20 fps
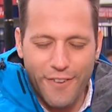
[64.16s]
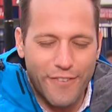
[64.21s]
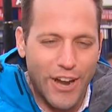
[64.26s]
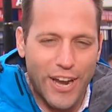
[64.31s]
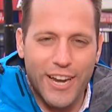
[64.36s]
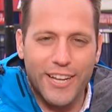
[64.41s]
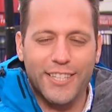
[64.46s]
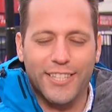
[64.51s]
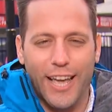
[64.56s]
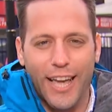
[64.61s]

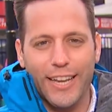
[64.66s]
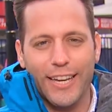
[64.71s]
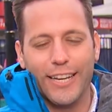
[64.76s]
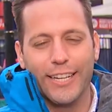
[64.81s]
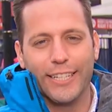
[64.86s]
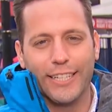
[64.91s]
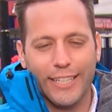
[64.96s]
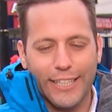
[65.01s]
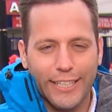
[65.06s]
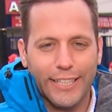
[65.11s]
very
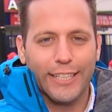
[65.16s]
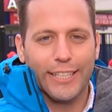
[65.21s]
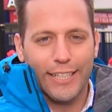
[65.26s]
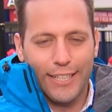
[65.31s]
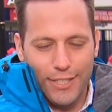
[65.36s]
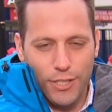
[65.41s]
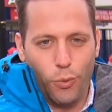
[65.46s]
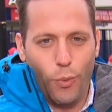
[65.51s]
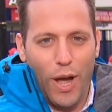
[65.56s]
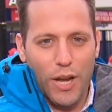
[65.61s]
excited
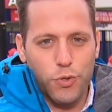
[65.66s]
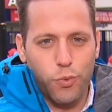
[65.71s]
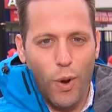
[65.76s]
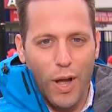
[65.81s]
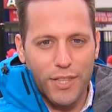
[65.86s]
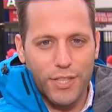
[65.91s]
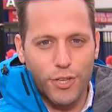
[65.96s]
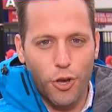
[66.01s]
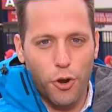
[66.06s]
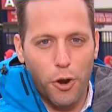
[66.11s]
to watch
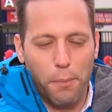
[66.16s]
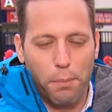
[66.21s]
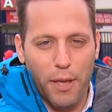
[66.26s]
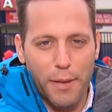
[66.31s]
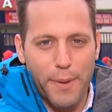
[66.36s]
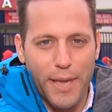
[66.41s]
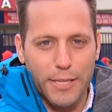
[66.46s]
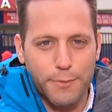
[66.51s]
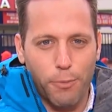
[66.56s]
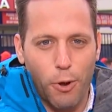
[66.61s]
Juan Soto
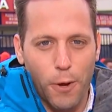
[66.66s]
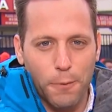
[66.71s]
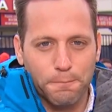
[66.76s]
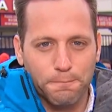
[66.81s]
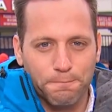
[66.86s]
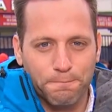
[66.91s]
play baseball?